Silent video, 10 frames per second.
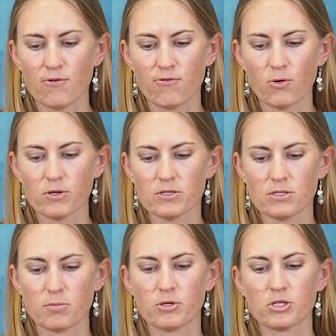force
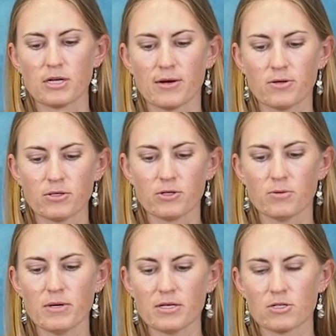to push down a
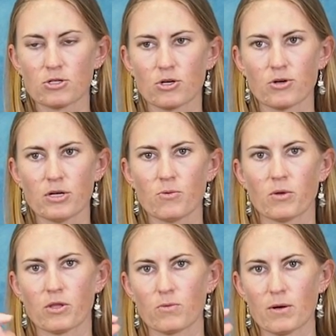little bit to turn it
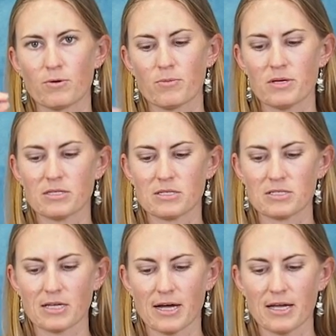with a rubber piece
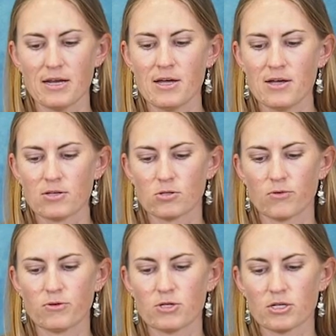inside. So
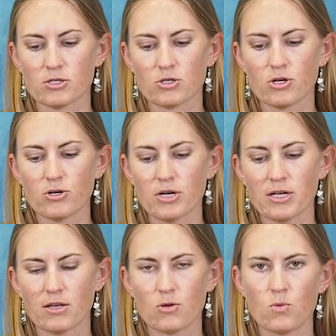if you just turn
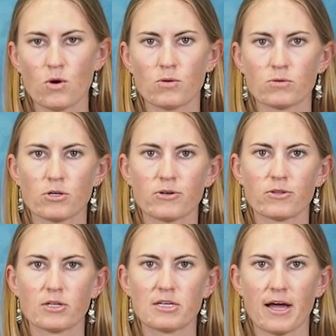it, you won't
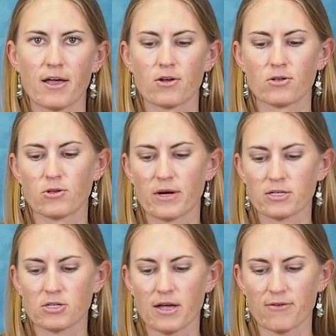turn the dial. You
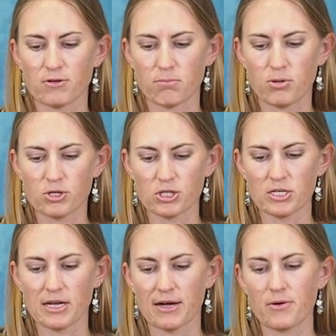actually have to push
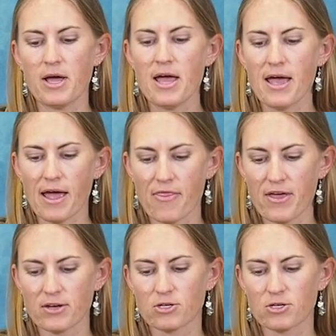it down and then